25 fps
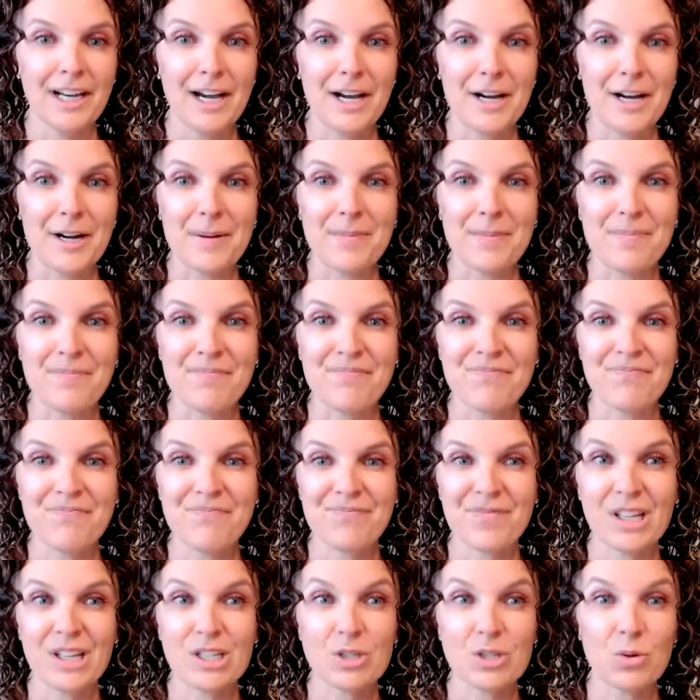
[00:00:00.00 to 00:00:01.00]

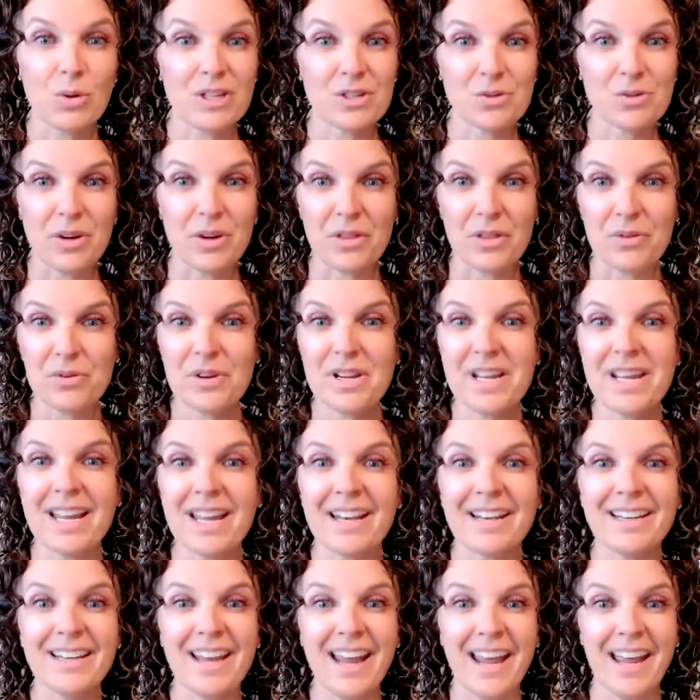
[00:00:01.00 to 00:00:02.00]

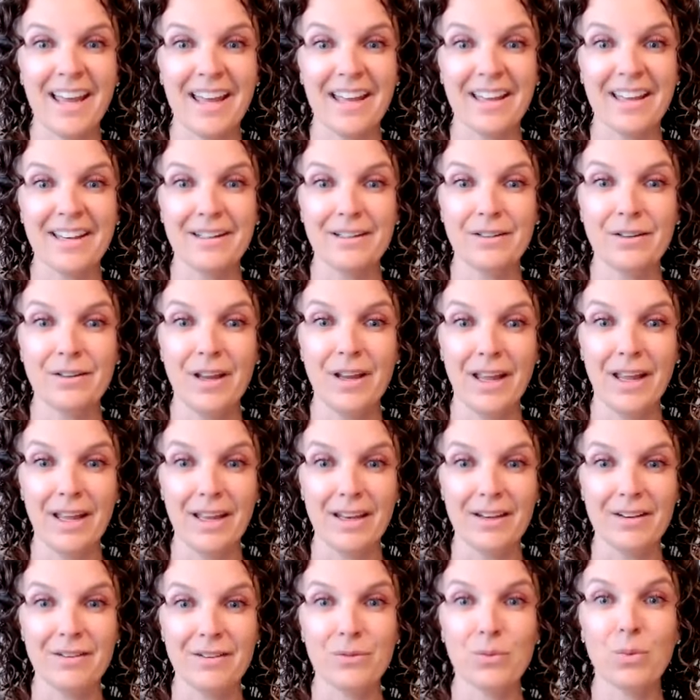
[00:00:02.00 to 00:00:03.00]
2023
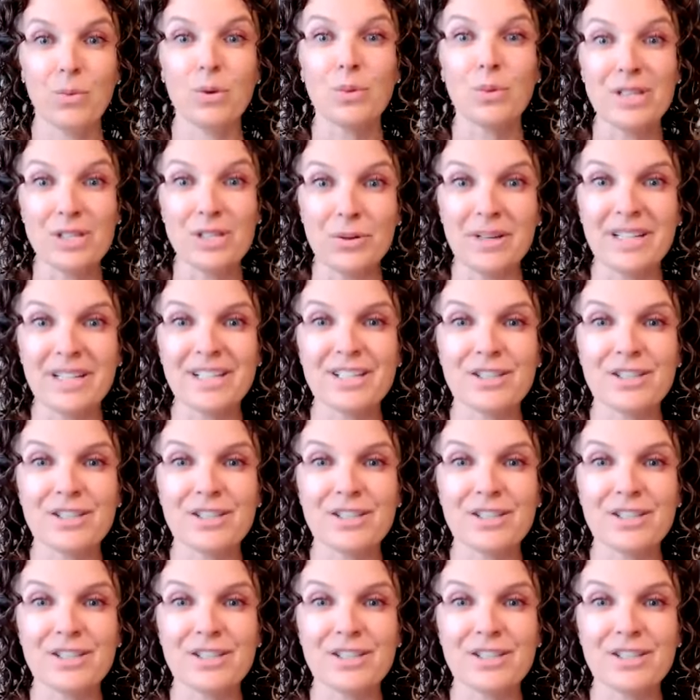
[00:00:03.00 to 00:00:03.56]
and what are we